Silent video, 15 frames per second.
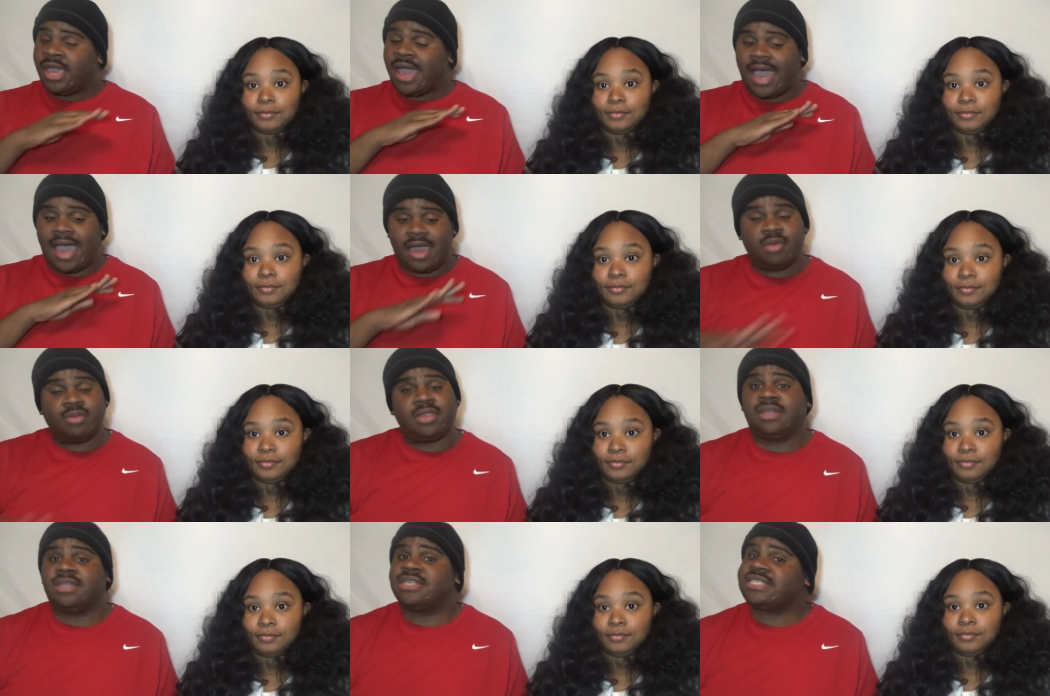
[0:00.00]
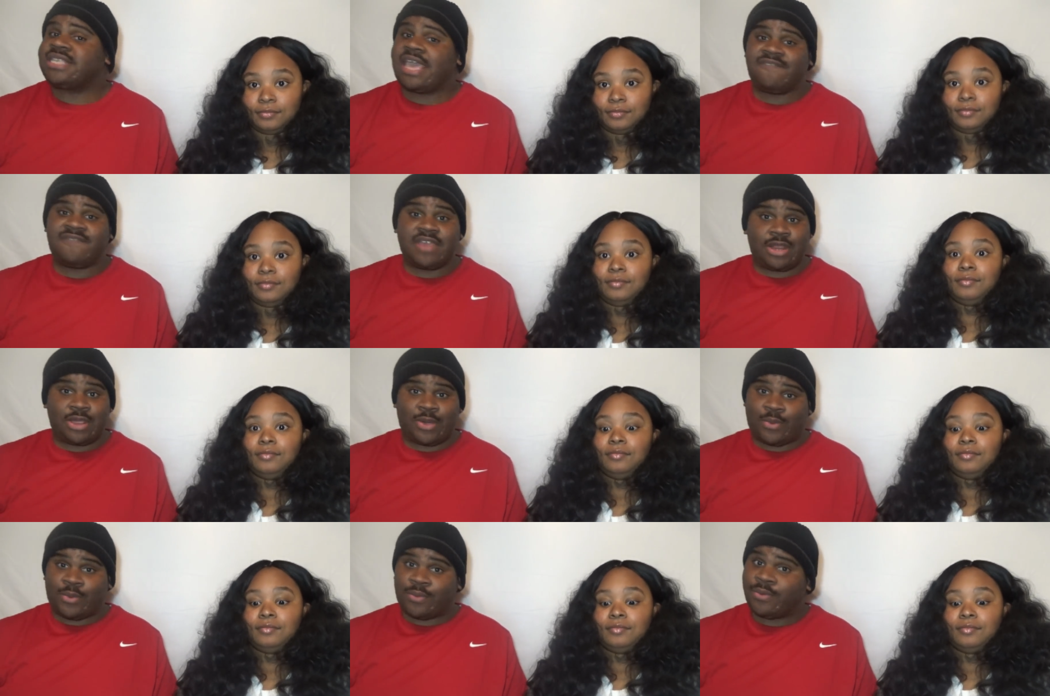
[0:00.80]
Speaker 1: I don't think the same
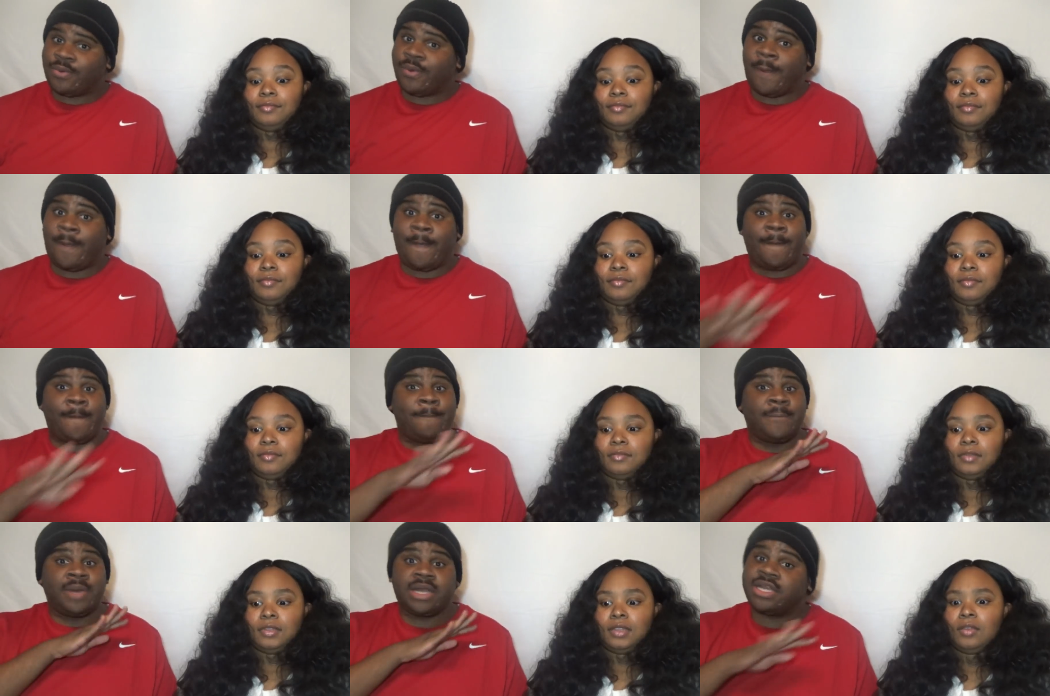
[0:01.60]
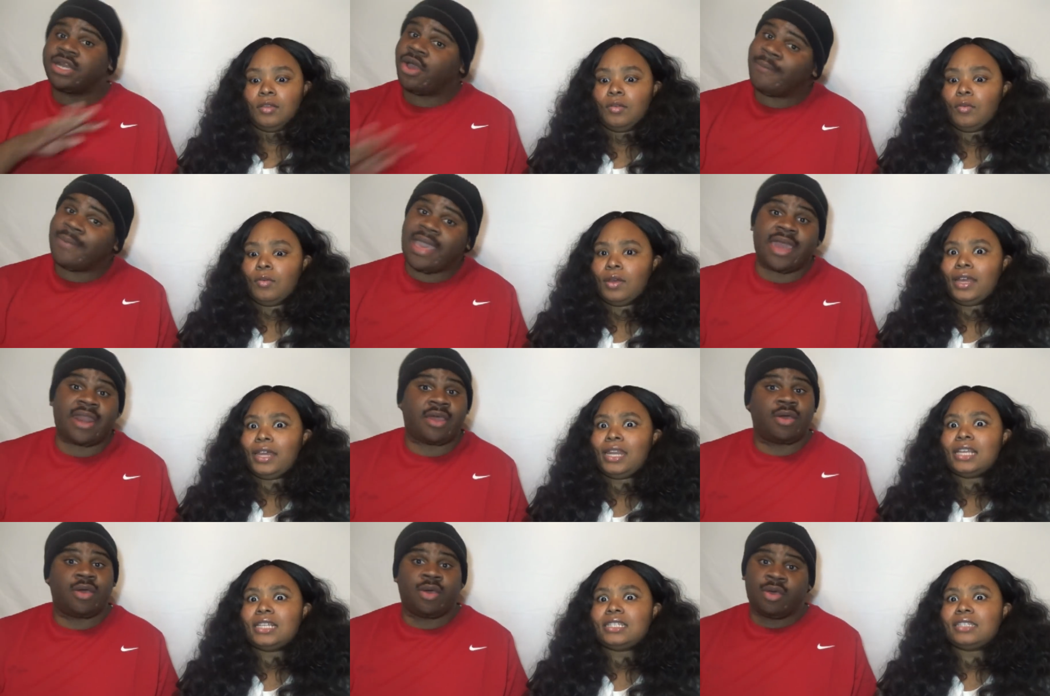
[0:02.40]
video, but it don't matter.
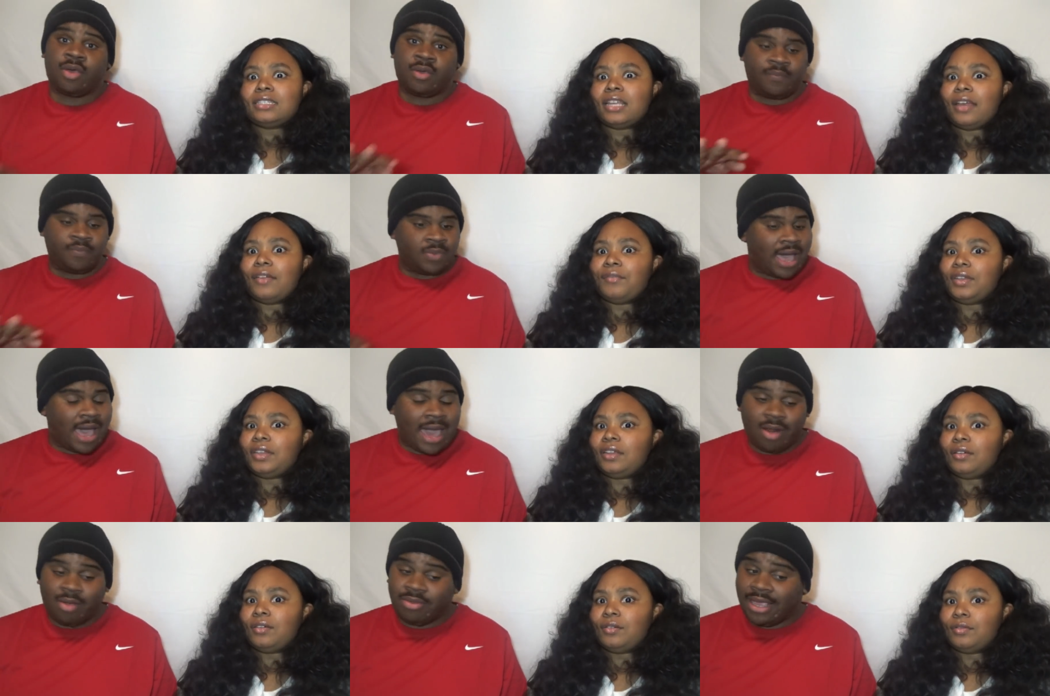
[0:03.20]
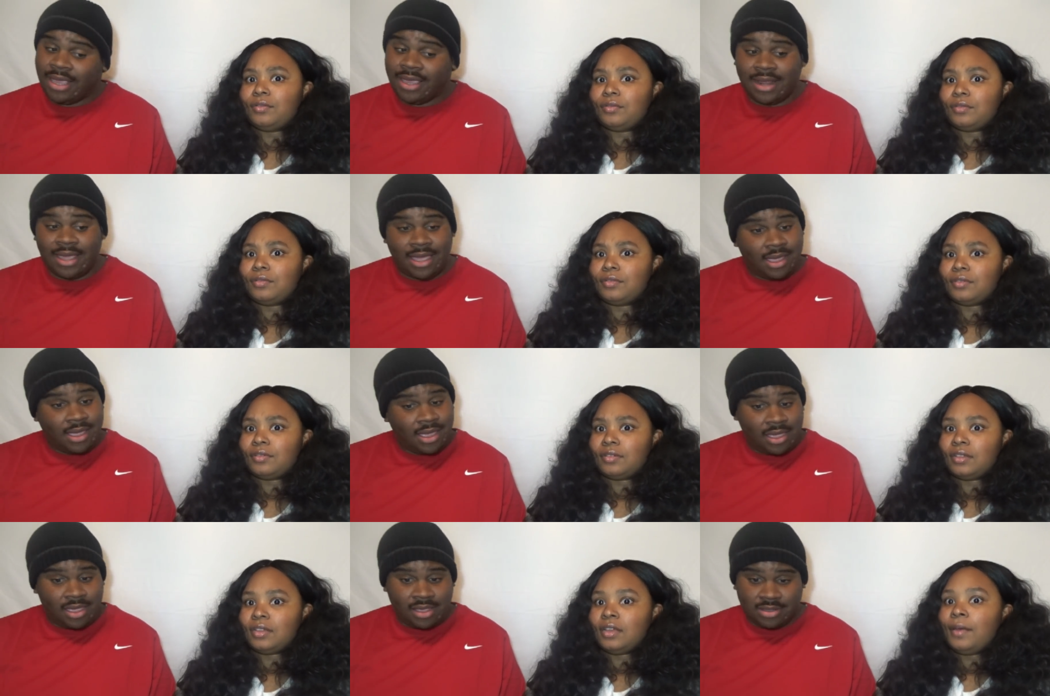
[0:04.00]
It
Speaker 2: is the same video. I don't think it
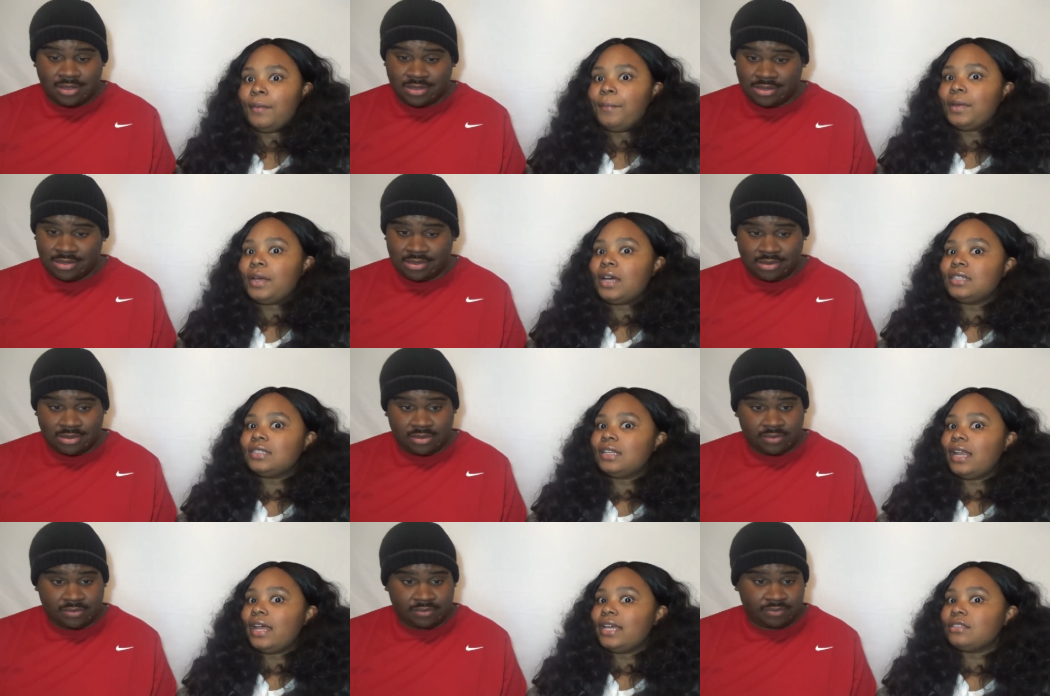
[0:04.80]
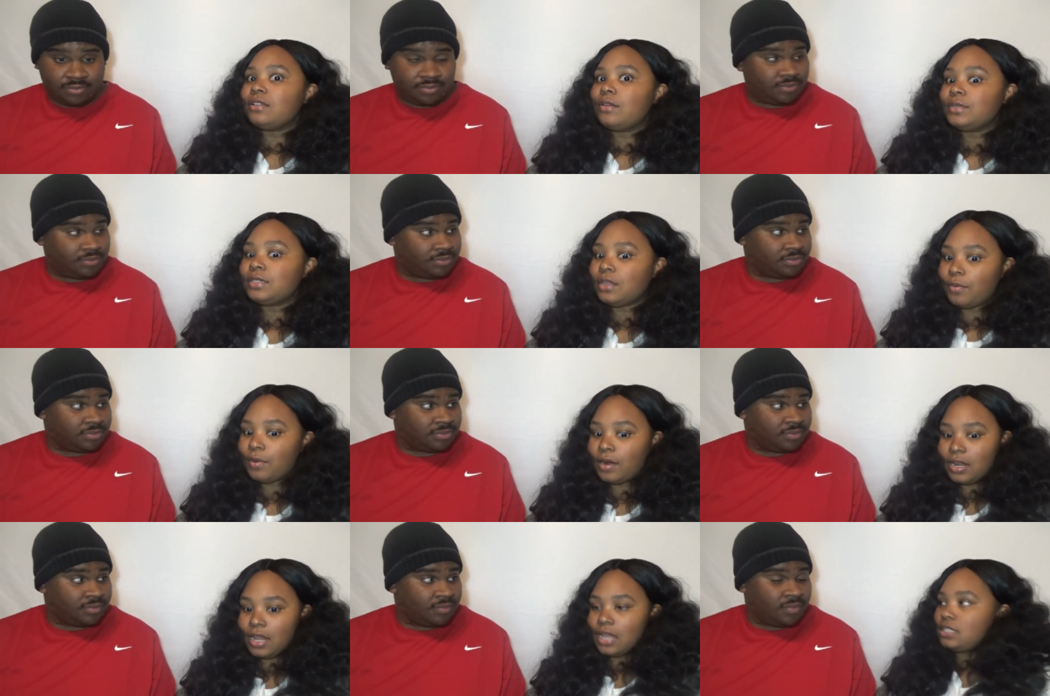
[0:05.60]
is. Because the last one was the
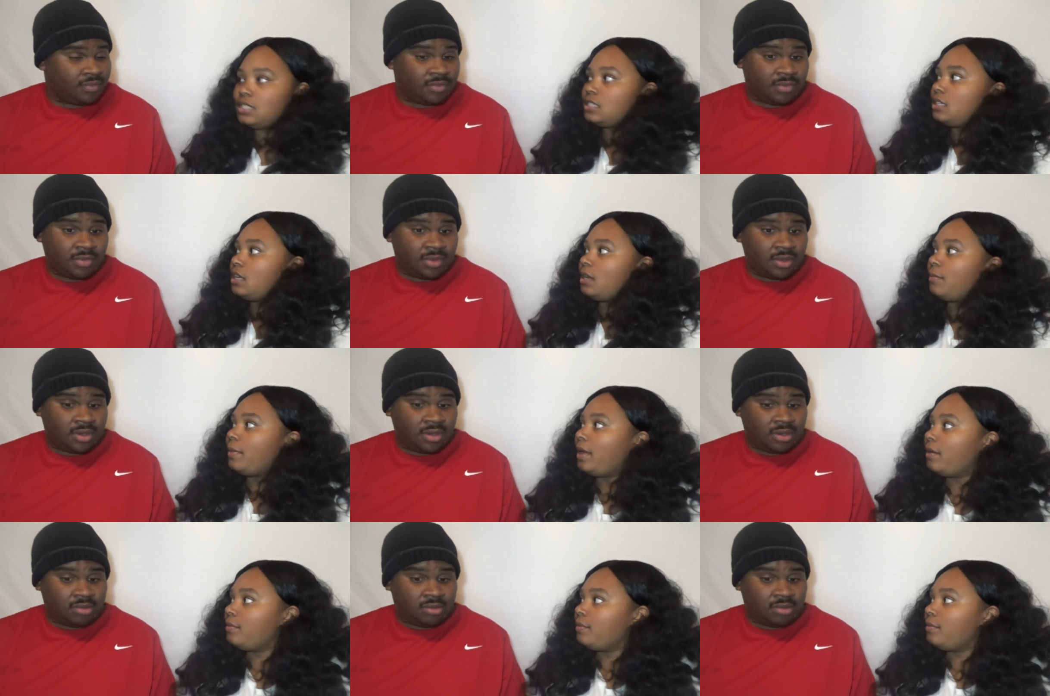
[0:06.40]
world. I just saw the man